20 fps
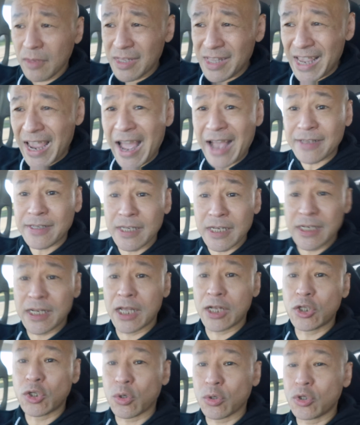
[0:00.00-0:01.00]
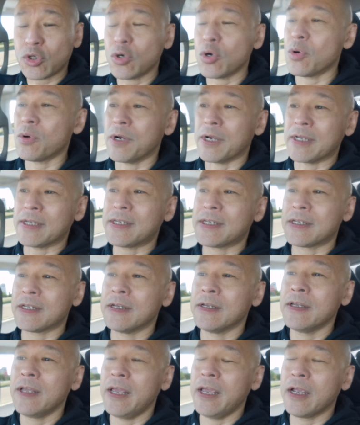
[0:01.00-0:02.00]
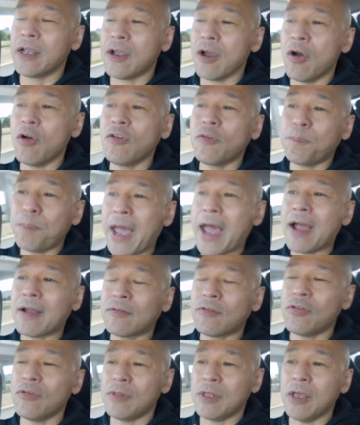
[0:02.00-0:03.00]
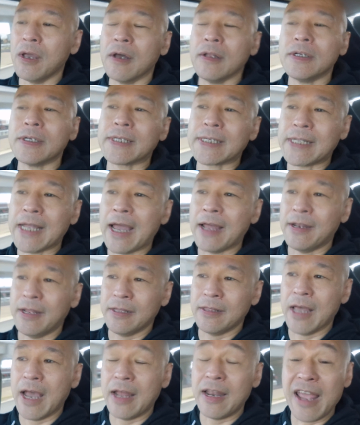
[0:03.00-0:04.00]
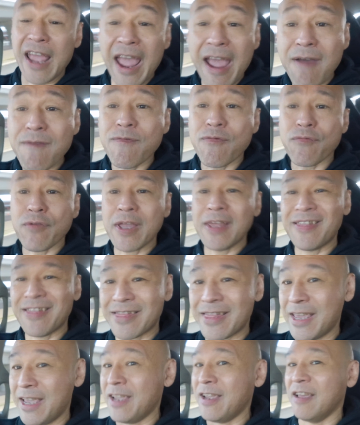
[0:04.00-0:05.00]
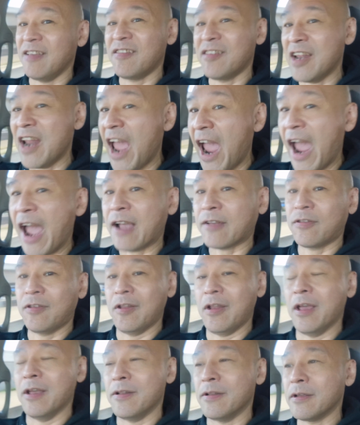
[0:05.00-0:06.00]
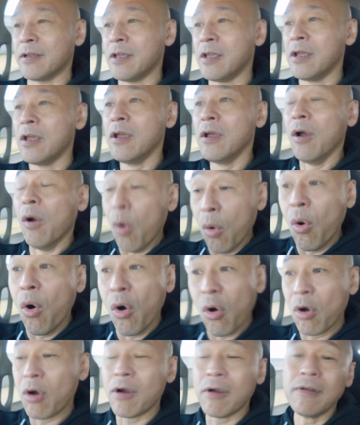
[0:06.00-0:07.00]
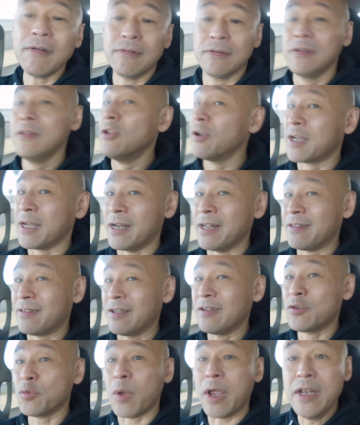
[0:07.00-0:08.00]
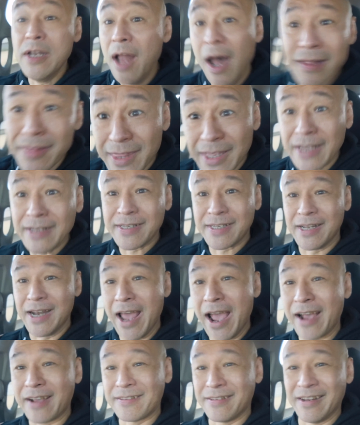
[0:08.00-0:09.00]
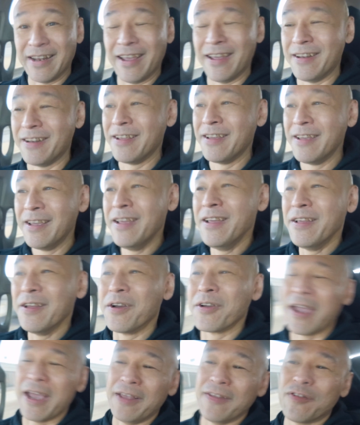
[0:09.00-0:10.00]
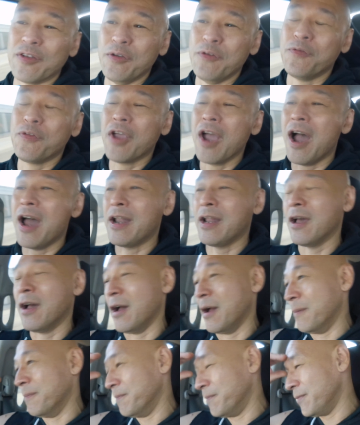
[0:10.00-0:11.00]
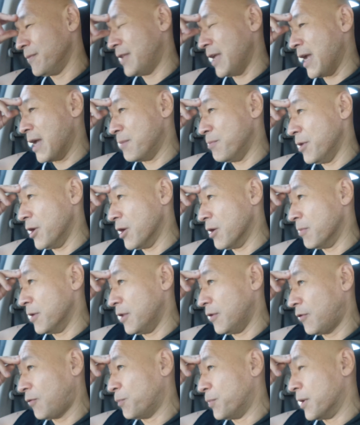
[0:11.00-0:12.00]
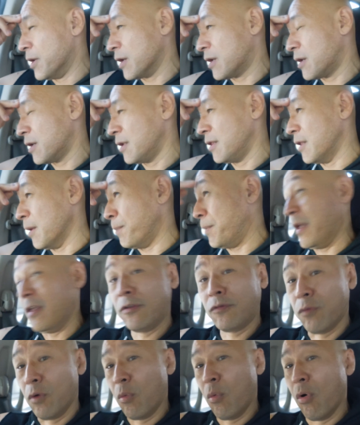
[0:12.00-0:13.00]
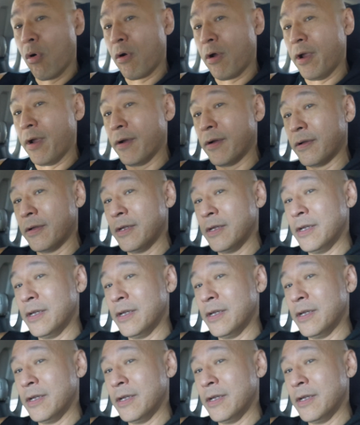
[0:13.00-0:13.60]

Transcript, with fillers: the accidental tourist, it goes back to the understanding that everything is an accident. Or, look at it this way nothing's an accident. Okay, so you've got um, Dan Millman's book, The Peaceful Warrior.